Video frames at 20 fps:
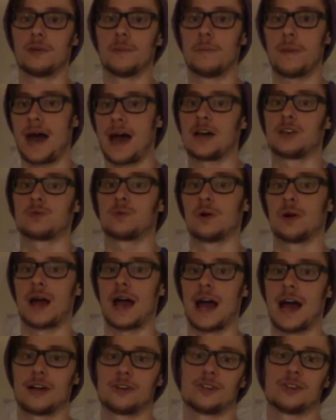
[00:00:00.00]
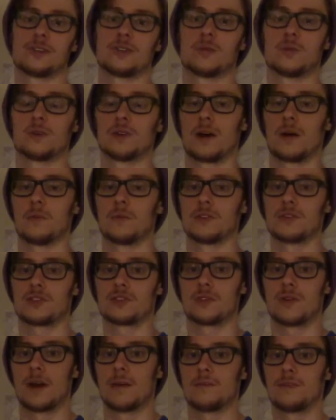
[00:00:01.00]
password hashes that were done with
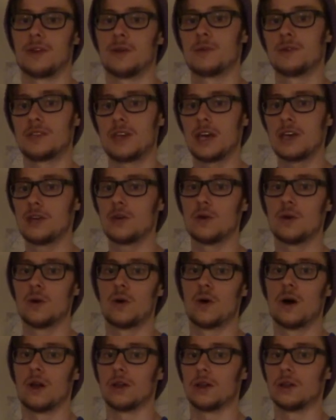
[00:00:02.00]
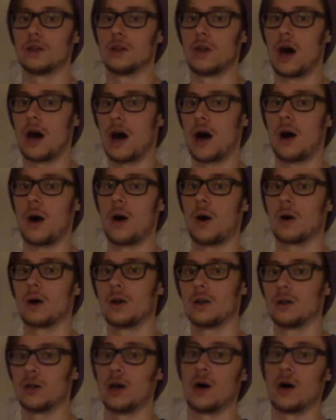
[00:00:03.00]
Scrypt, it would take you a long,